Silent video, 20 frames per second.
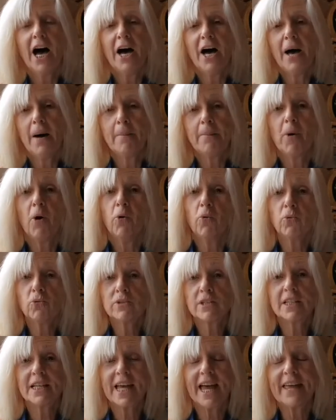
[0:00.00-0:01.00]
um,
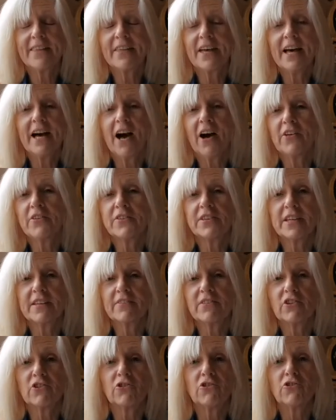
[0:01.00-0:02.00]
altogether, I
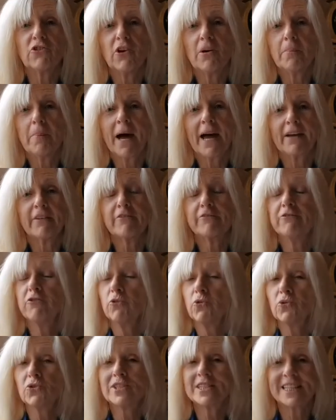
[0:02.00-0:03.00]
think there are about
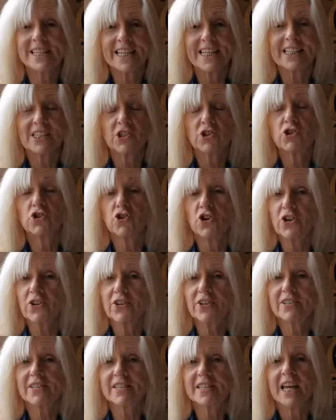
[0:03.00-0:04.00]
14
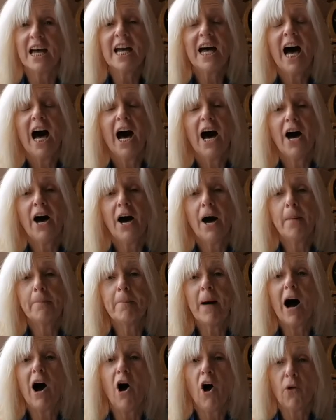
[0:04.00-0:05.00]
trucks
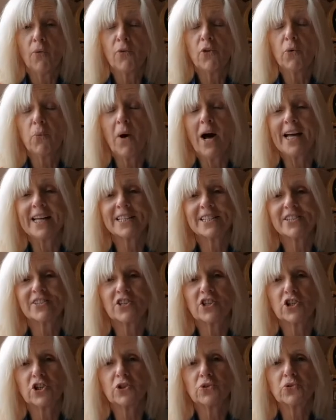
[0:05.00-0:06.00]
um, on the way to
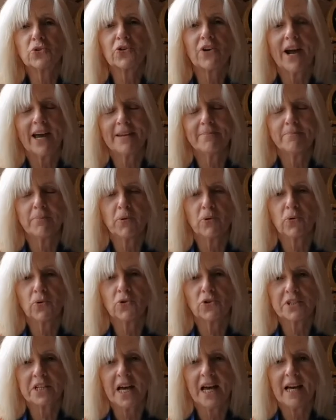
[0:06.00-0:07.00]
the Ukraine
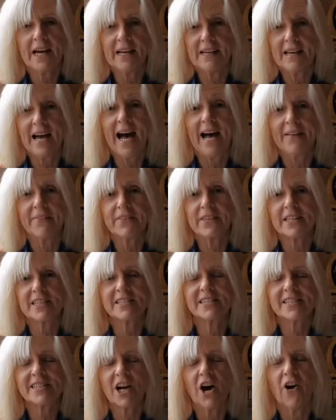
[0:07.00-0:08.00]
border at, at
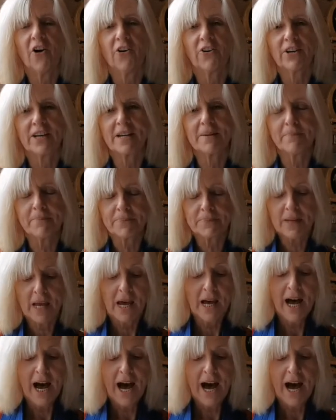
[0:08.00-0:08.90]
this time.